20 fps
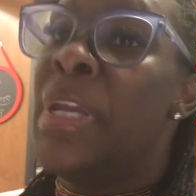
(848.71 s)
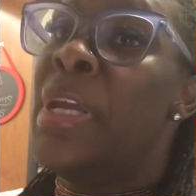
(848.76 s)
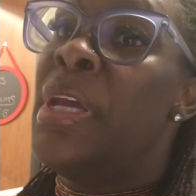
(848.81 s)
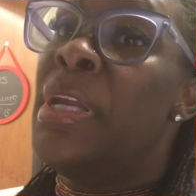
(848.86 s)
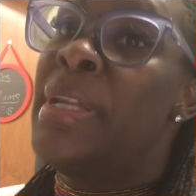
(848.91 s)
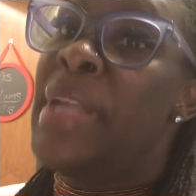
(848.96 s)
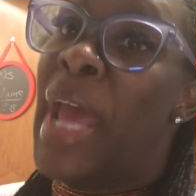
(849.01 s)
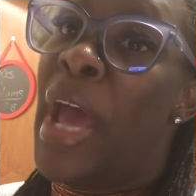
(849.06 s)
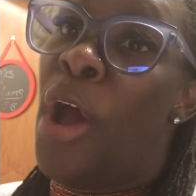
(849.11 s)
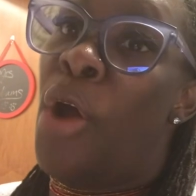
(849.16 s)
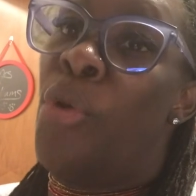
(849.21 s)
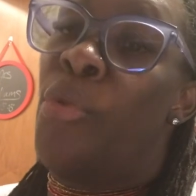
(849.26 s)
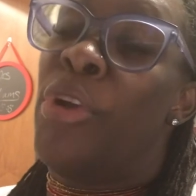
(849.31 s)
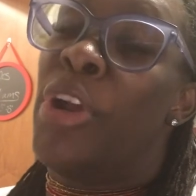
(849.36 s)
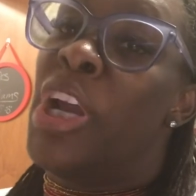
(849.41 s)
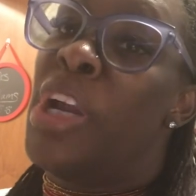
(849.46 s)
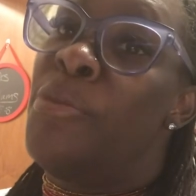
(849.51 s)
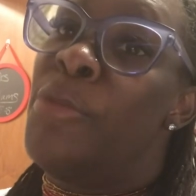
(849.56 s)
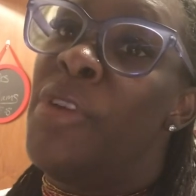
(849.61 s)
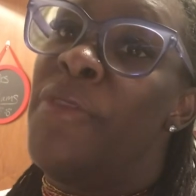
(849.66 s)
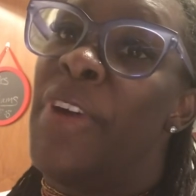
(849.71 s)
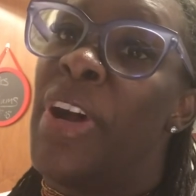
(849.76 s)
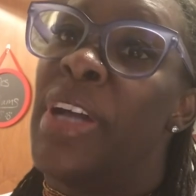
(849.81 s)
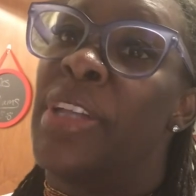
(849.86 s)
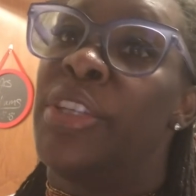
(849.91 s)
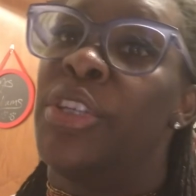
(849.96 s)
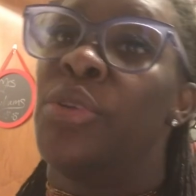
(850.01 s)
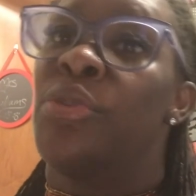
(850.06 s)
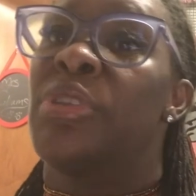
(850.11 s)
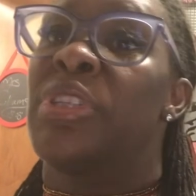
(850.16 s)
Now we're going to move
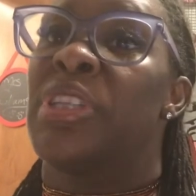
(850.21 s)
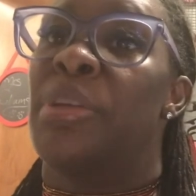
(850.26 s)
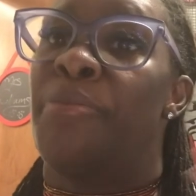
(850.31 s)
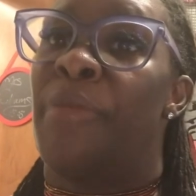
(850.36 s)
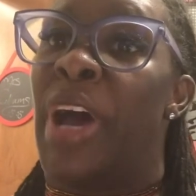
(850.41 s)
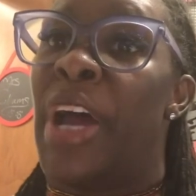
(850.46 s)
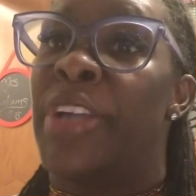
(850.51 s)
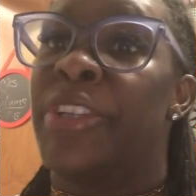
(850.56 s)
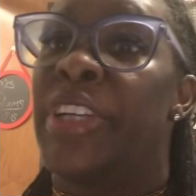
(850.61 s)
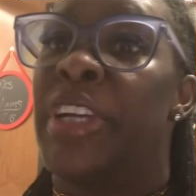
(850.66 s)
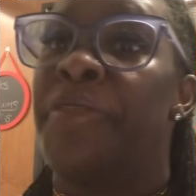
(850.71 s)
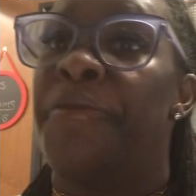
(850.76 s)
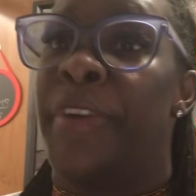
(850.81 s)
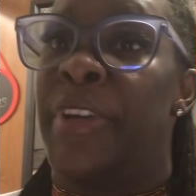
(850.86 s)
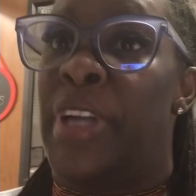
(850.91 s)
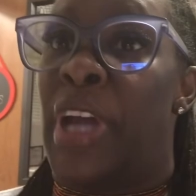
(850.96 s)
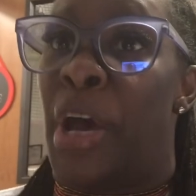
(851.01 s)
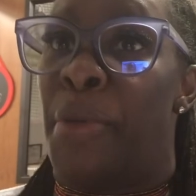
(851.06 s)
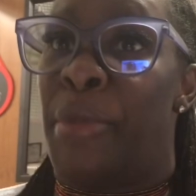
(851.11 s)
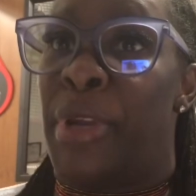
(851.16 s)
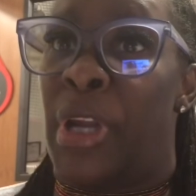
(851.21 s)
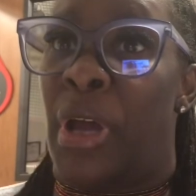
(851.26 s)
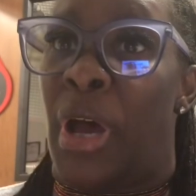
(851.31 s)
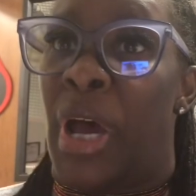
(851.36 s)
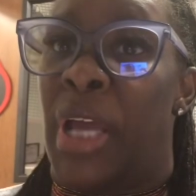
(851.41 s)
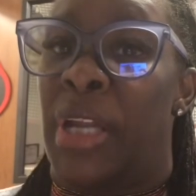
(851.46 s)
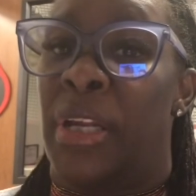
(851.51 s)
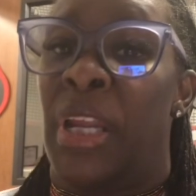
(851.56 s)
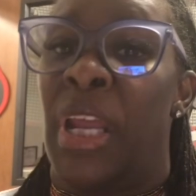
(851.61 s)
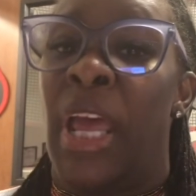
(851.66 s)
on to Somogyi
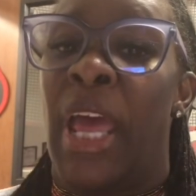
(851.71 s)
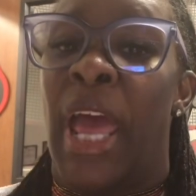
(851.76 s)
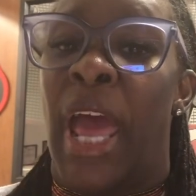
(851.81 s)
phenomenon.